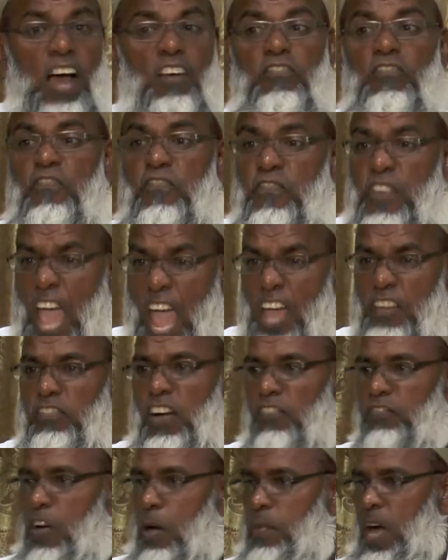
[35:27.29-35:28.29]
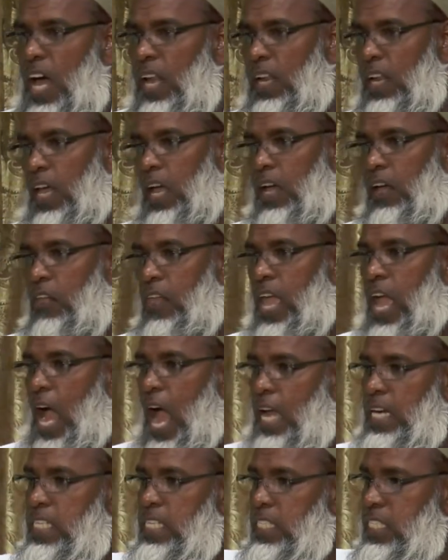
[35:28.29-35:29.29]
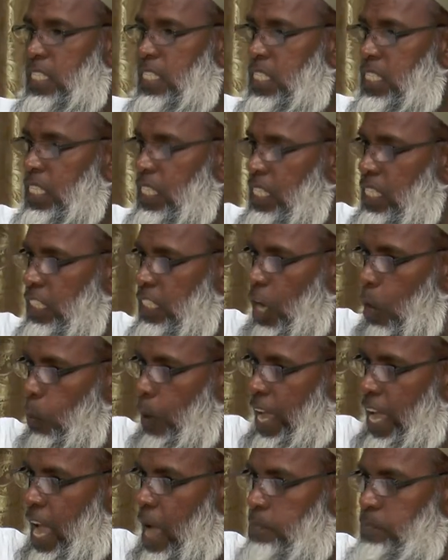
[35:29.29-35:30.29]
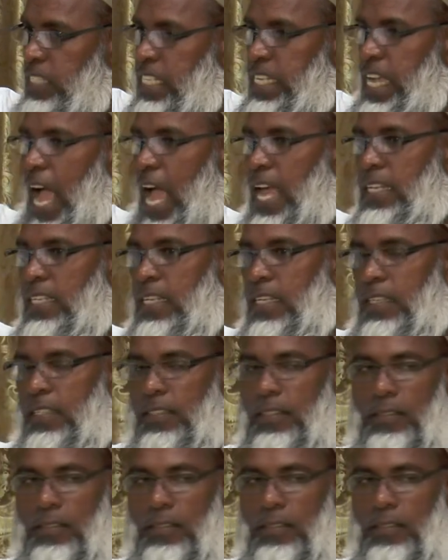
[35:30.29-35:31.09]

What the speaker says: a favor from Allah, and he's turned away empty-handed.